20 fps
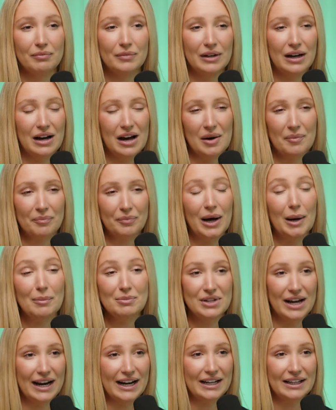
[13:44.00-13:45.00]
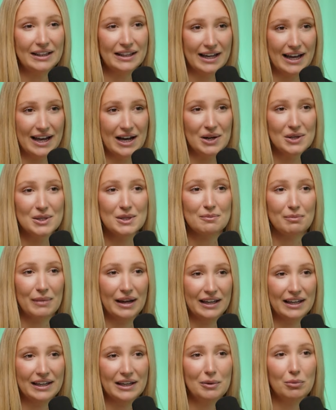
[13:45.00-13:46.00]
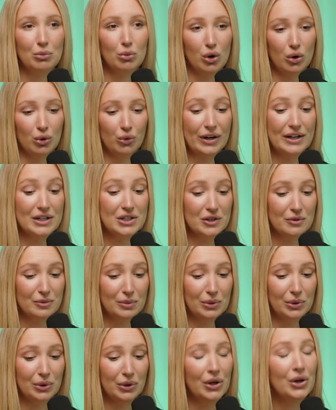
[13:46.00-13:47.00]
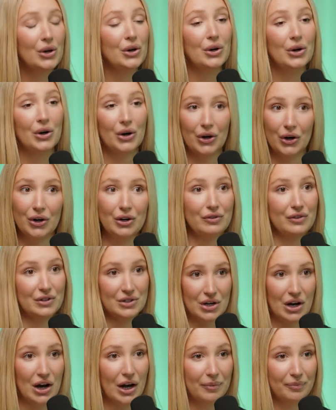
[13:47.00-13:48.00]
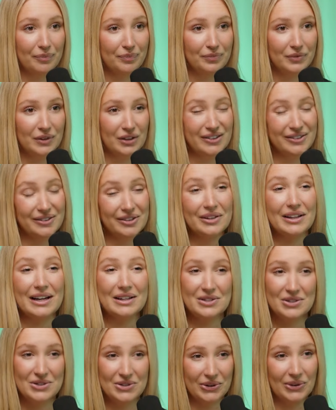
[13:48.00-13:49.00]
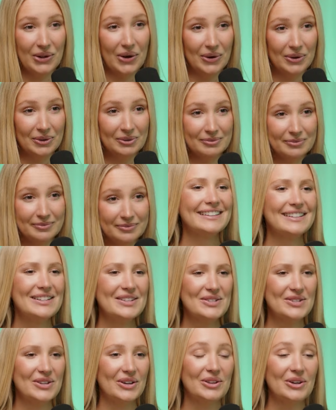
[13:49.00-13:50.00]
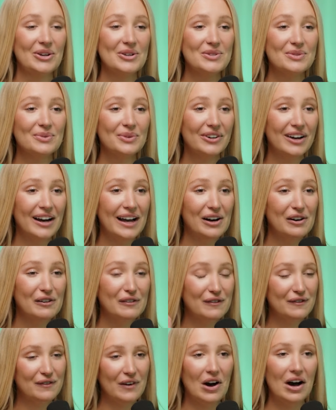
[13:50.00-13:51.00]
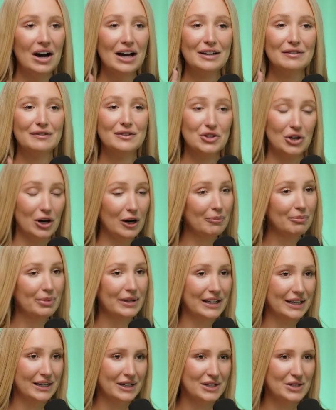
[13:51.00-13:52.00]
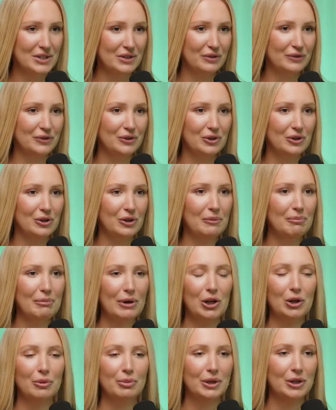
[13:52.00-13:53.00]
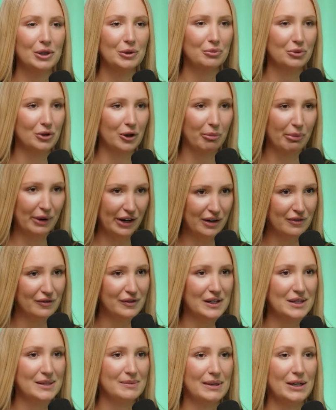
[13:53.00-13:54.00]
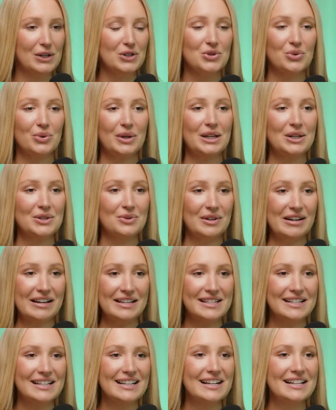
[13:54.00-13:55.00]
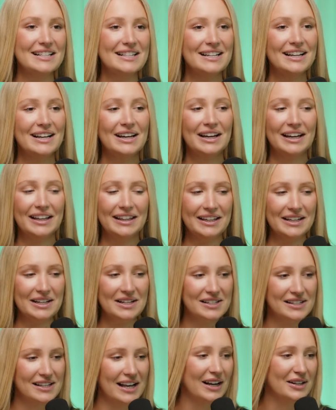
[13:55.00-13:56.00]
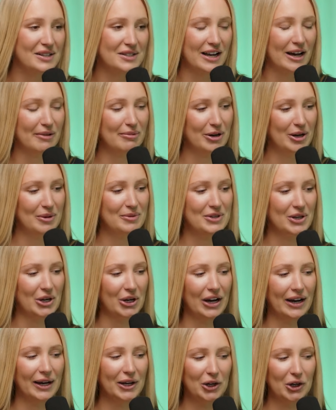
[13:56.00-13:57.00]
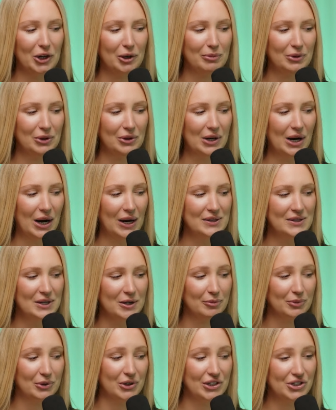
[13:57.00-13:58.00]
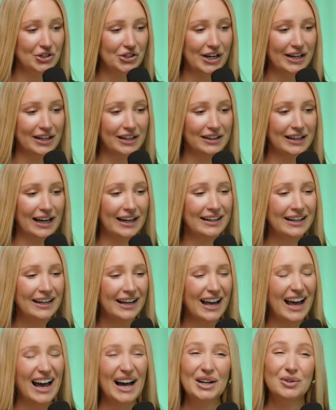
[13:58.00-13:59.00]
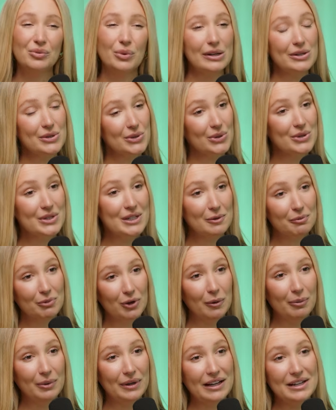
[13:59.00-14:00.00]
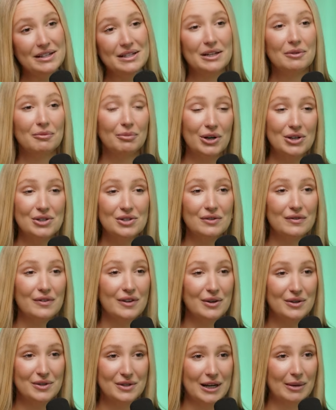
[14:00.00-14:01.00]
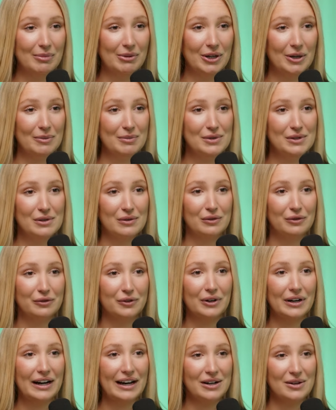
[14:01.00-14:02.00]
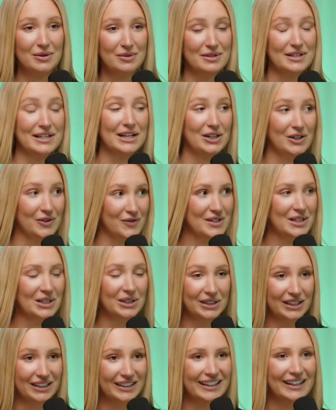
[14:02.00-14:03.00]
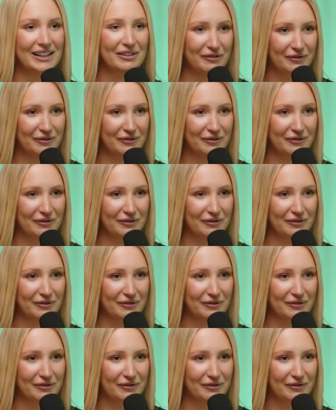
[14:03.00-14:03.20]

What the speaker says: updating the house, making it more rentable over time. So that's Geelong. So those were our 5 top picks for Melbourne Property Investment 2026, the exact suburbs, so I hope you guys appreciated that. And we're sourcing properties in most of those suburbs for ourselves, clearly.